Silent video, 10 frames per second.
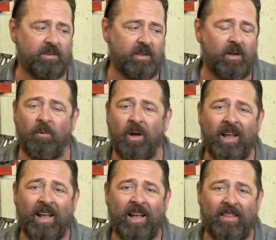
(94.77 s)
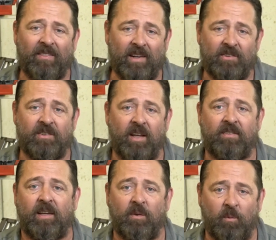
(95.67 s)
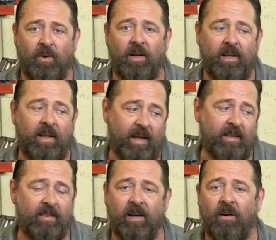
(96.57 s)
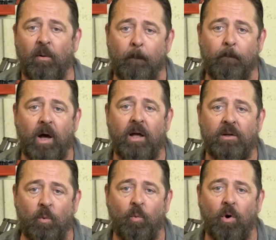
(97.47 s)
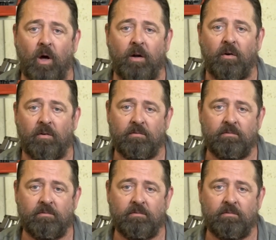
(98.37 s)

So there's nothing really in there but water,